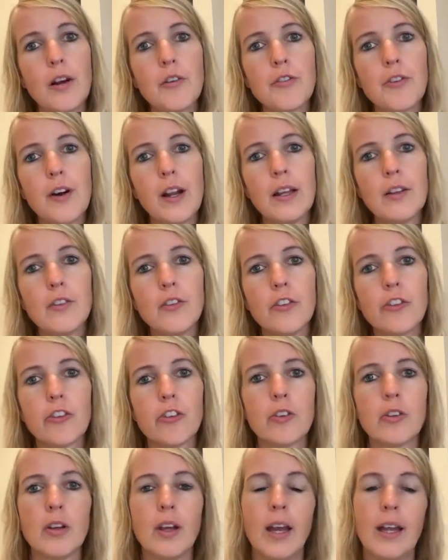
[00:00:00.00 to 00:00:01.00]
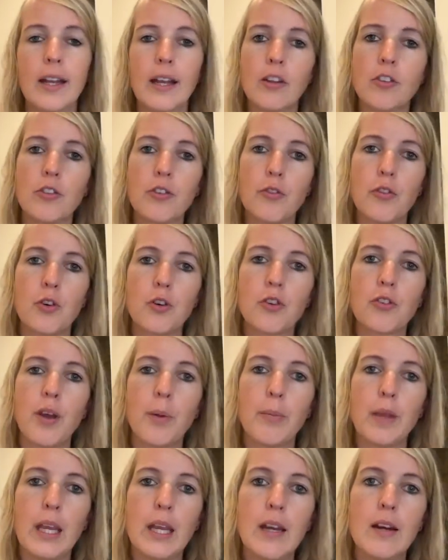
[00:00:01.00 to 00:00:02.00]
friend, and that's the first time
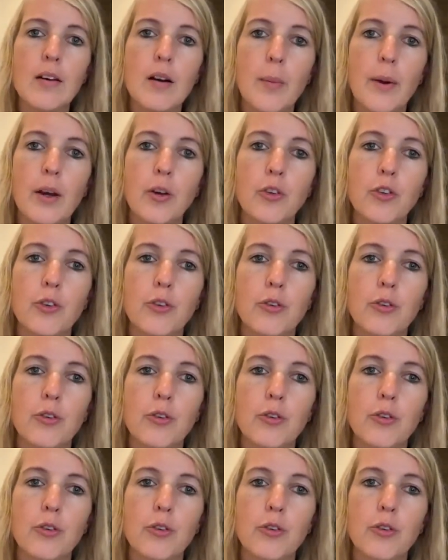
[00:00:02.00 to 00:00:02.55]
they hear about you.